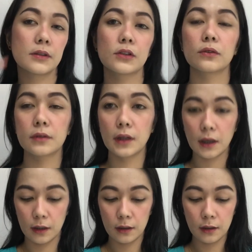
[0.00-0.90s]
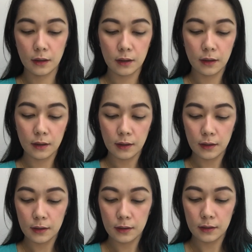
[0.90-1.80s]
So, there.
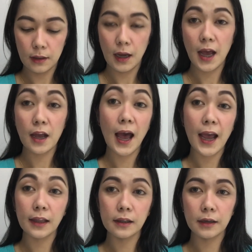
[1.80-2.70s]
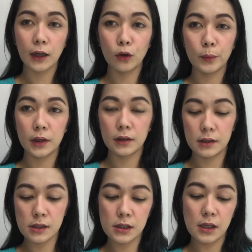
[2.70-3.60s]
I highly recommend
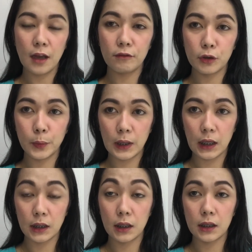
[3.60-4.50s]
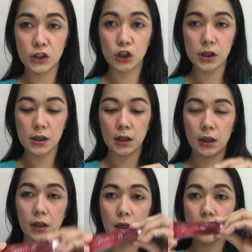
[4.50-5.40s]
this Everbilena na cheek
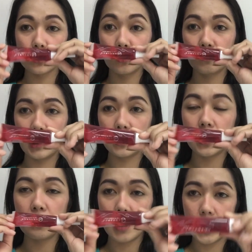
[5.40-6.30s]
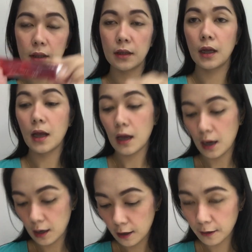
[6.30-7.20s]
stain guys, itong Very Red.
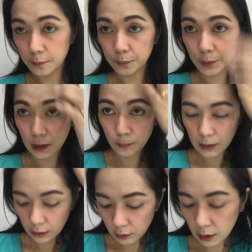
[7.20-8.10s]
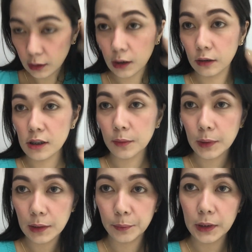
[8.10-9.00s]
Pinabili ko lang din to sa
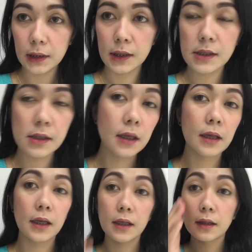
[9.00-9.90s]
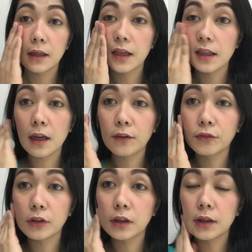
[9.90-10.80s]
Pilipinas. And then
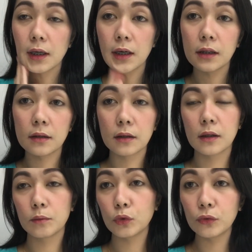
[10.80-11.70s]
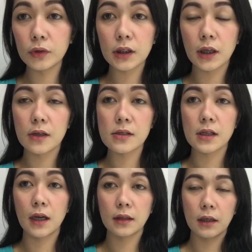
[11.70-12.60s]
after that, move na tayo
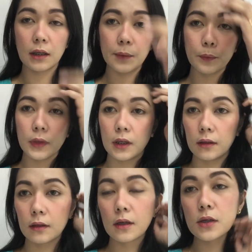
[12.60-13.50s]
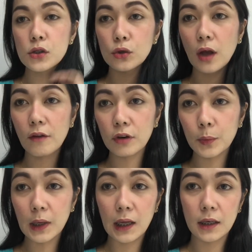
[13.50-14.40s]
sa ating lip tint. So
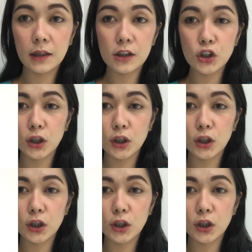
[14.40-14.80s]
Everbilena din